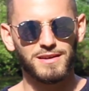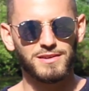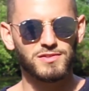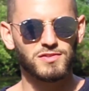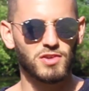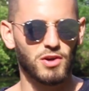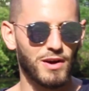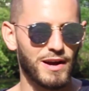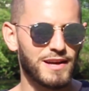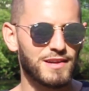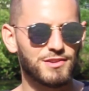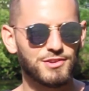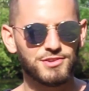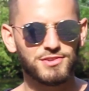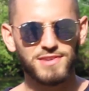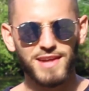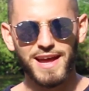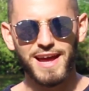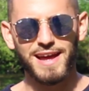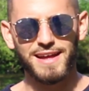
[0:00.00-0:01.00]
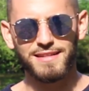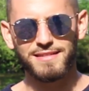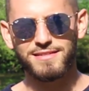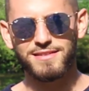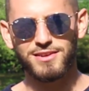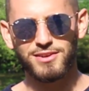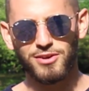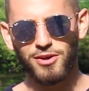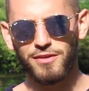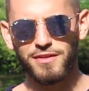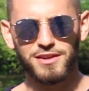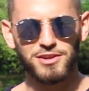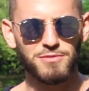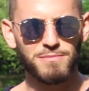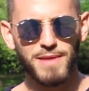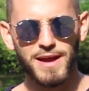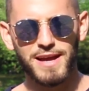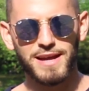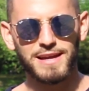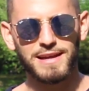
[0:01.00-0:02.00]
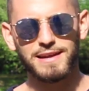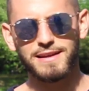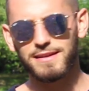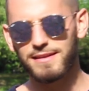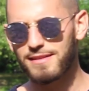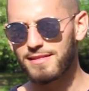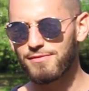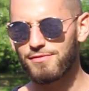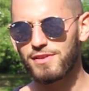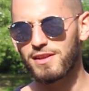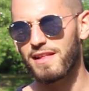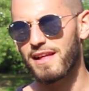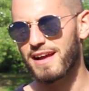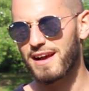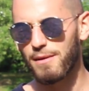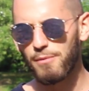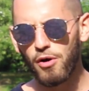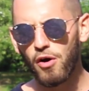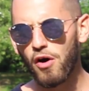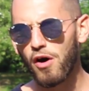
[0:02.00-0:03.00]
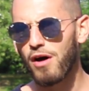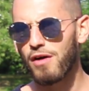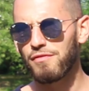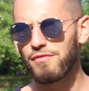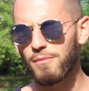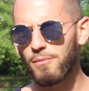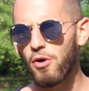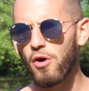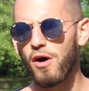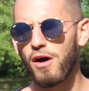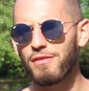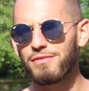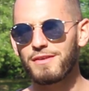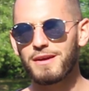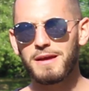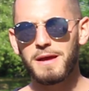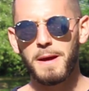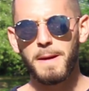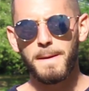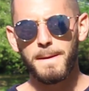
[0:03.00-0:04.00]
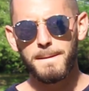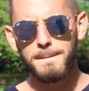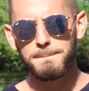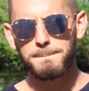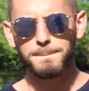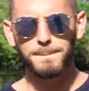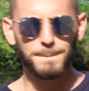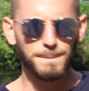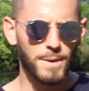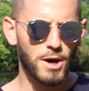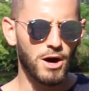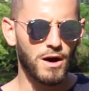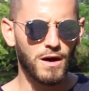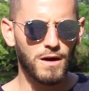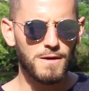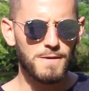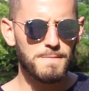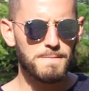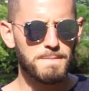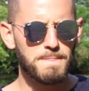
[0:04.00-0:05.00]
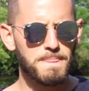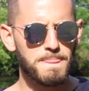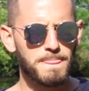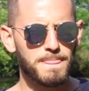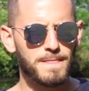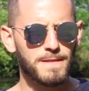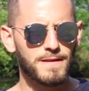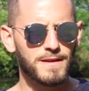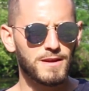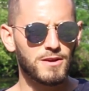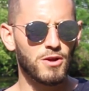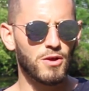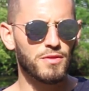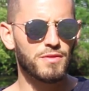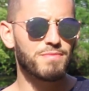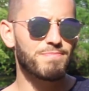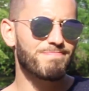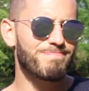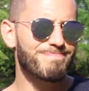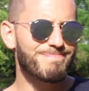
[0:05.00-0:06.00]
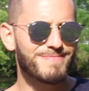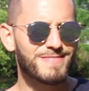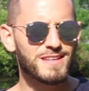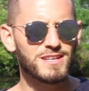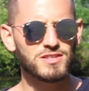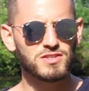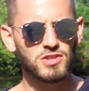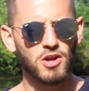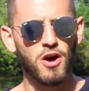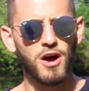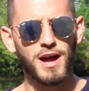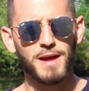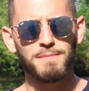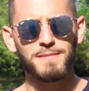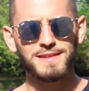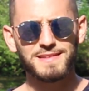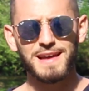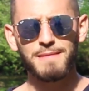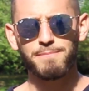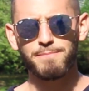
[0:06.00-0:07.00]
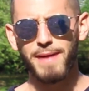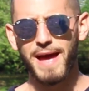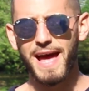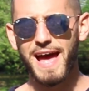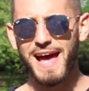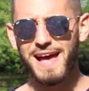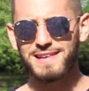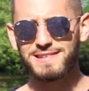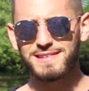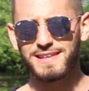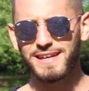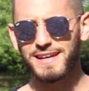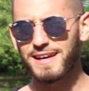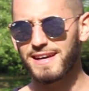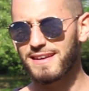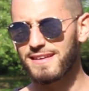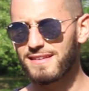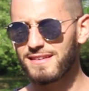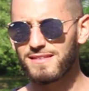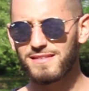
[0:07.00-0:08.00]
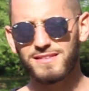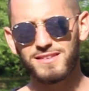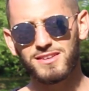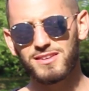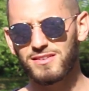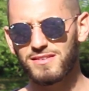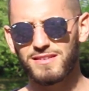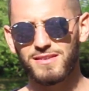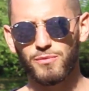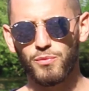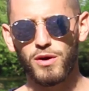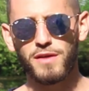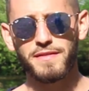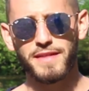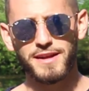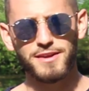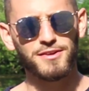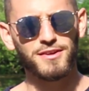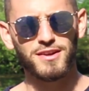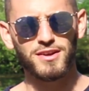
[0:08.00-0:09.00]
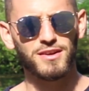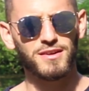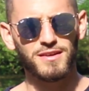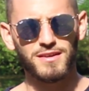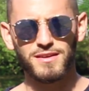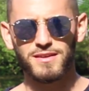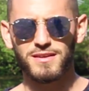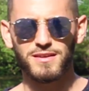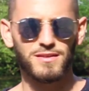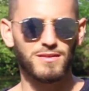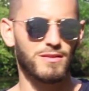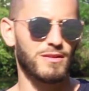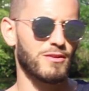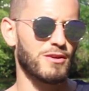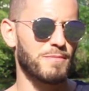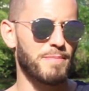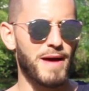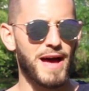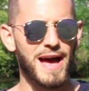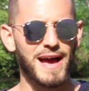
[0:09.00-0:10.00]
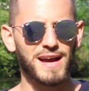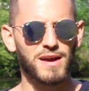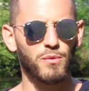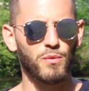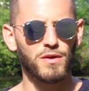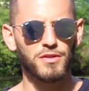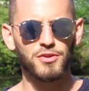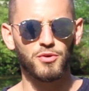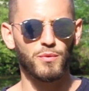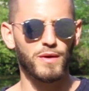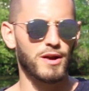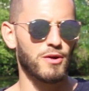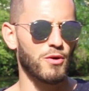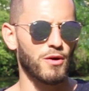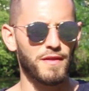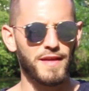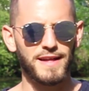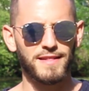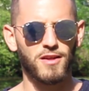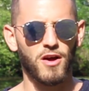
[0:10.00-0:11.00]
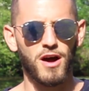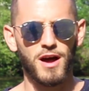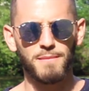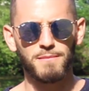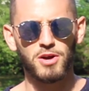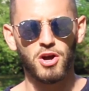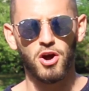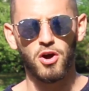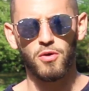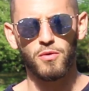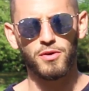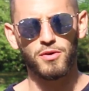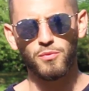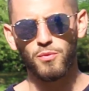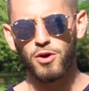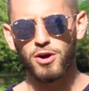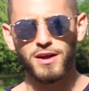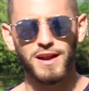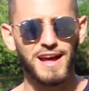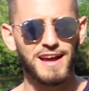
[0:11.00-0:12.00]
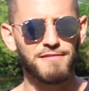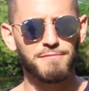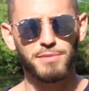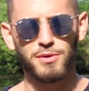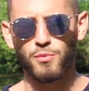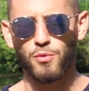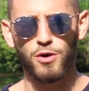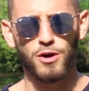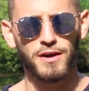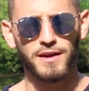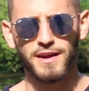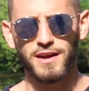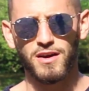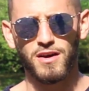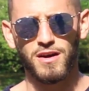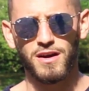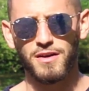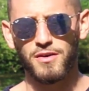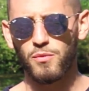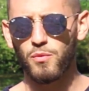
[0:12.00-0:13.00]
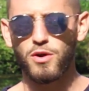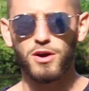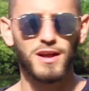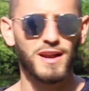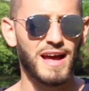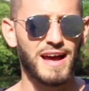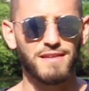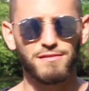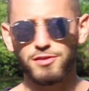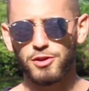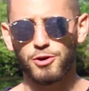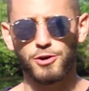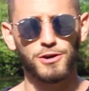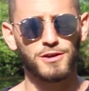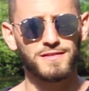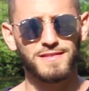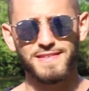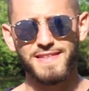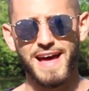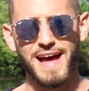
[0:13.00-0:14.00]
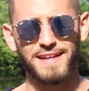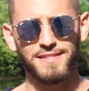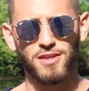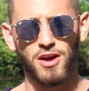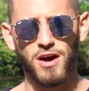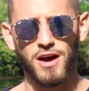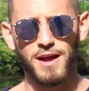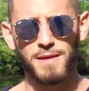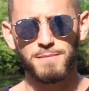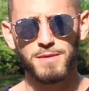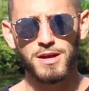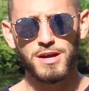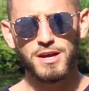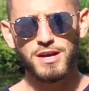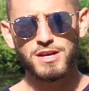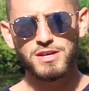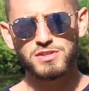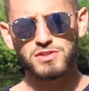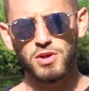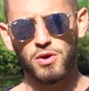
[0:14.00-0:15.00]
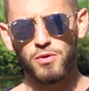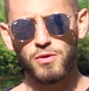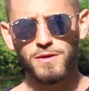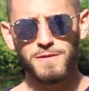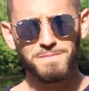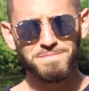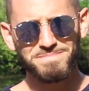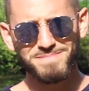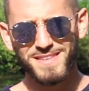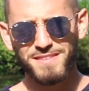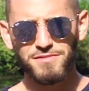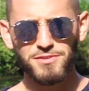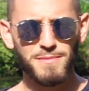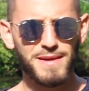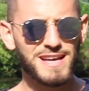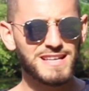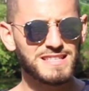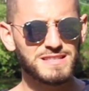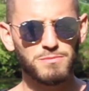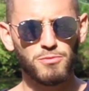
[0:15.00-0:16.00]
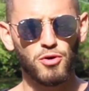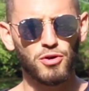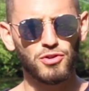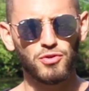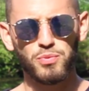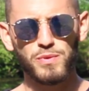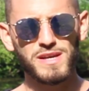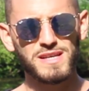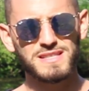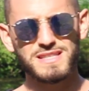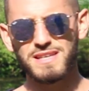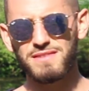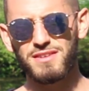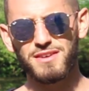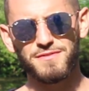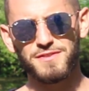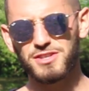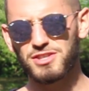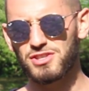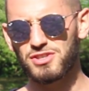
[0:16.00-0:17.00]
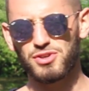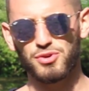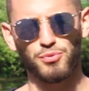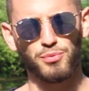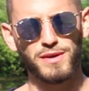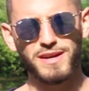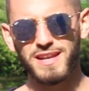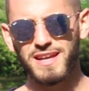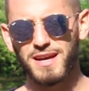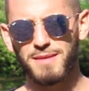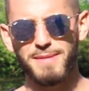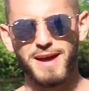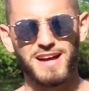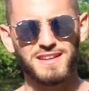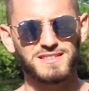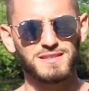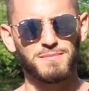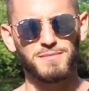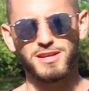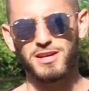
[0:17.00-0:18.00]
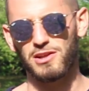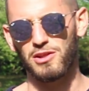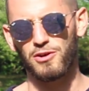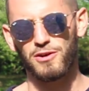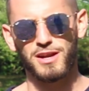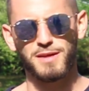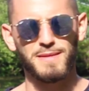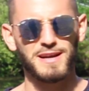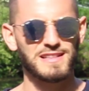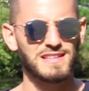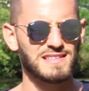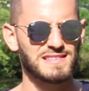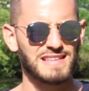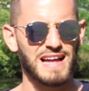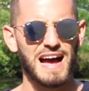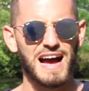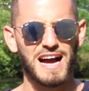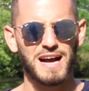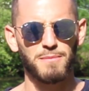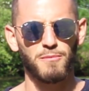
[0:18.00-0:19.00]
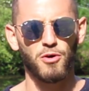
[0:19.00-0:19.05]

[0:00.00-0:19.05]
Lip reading: So I understand, that you may feel like I'm off. But, there's time that's passing, and one day you're going to look back and wonder where did all that time go, and what could I have been working on, what could I have learned in that time. So you make small tweaks, even if it's you're reading about something, you're learning about the stock